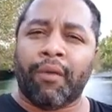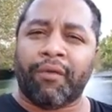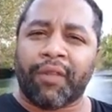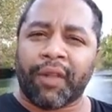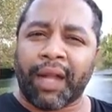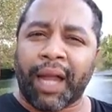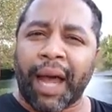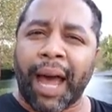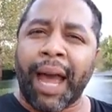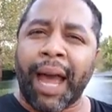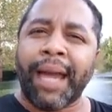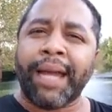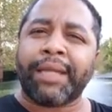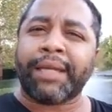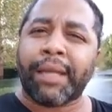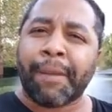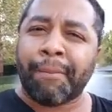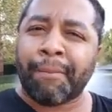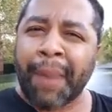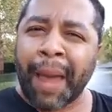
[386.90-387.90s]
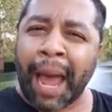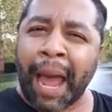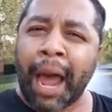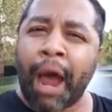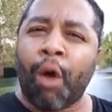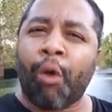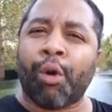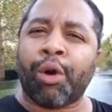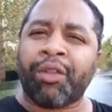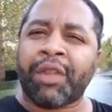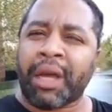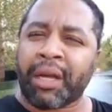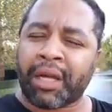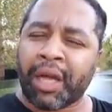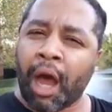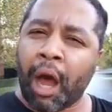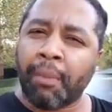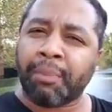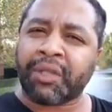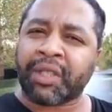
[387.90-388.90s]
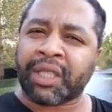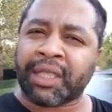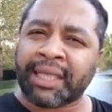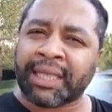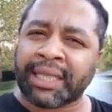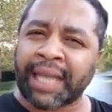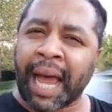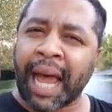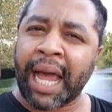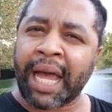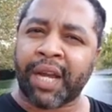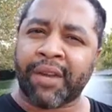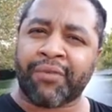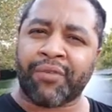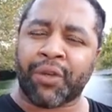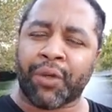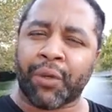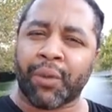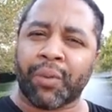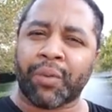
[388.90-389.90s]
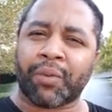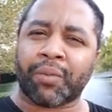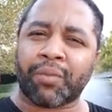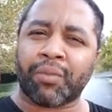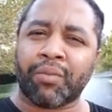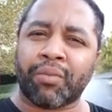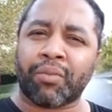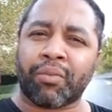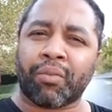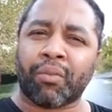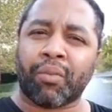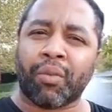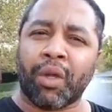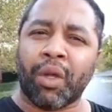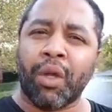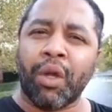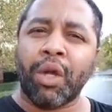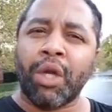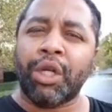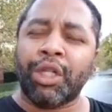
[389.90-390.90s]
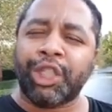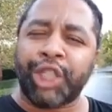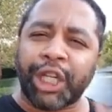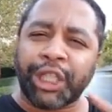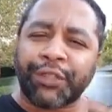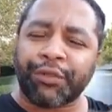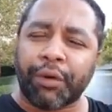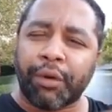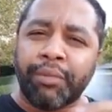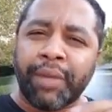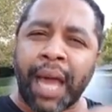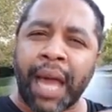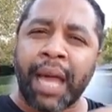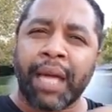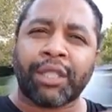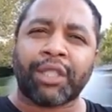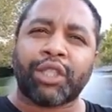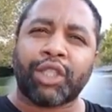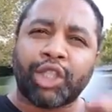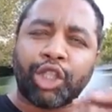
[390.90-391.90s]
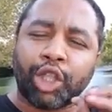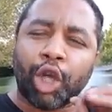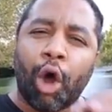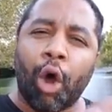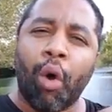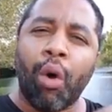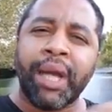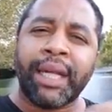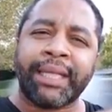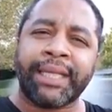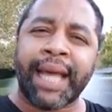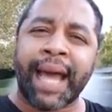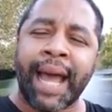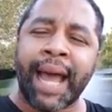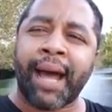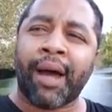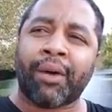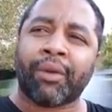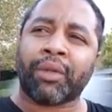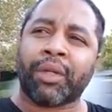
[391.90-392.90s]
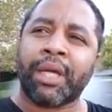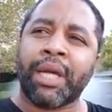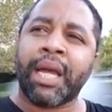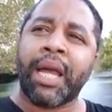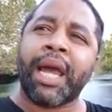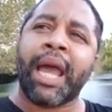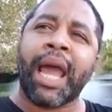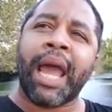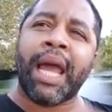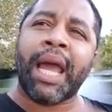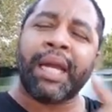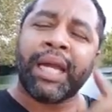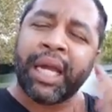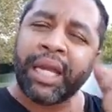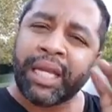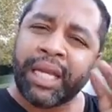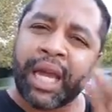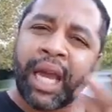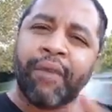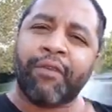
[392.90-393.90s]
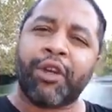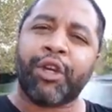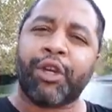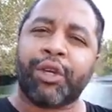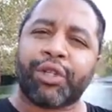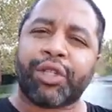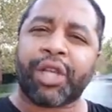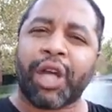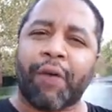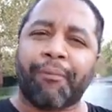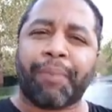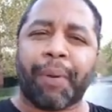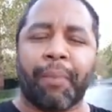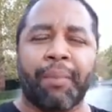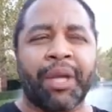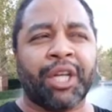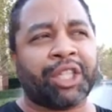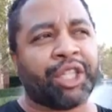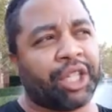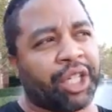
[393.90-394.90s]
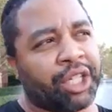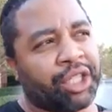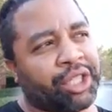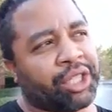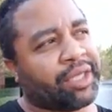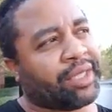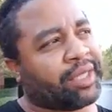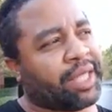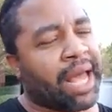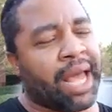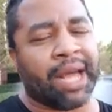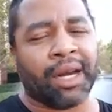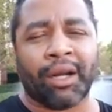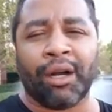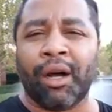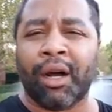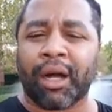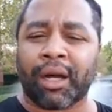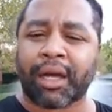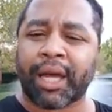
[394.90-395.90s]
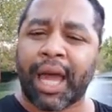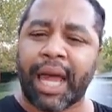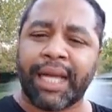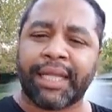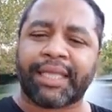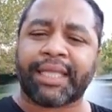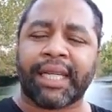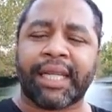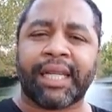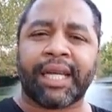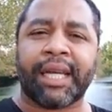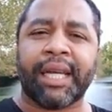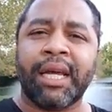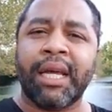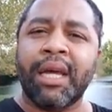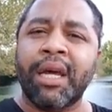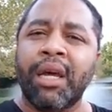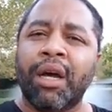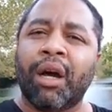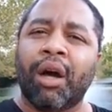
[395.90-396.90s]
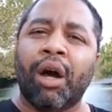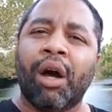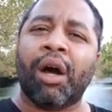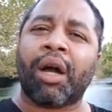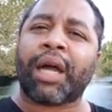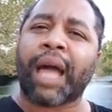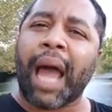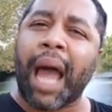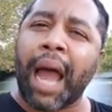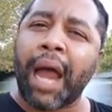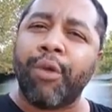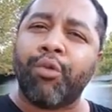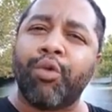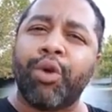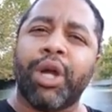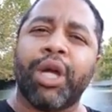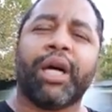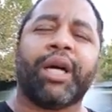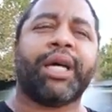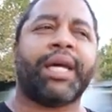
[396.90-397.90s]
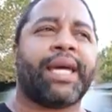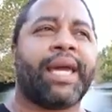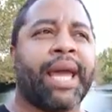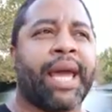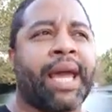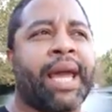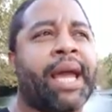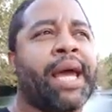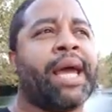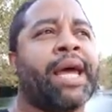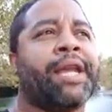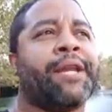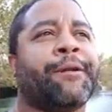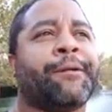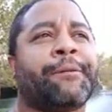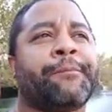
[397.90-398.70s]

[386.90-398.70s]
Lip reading: light and power that comes inside of you. Just from that slowing down and giving yourself permission and just saying, look, hey, Cindy, look, I really can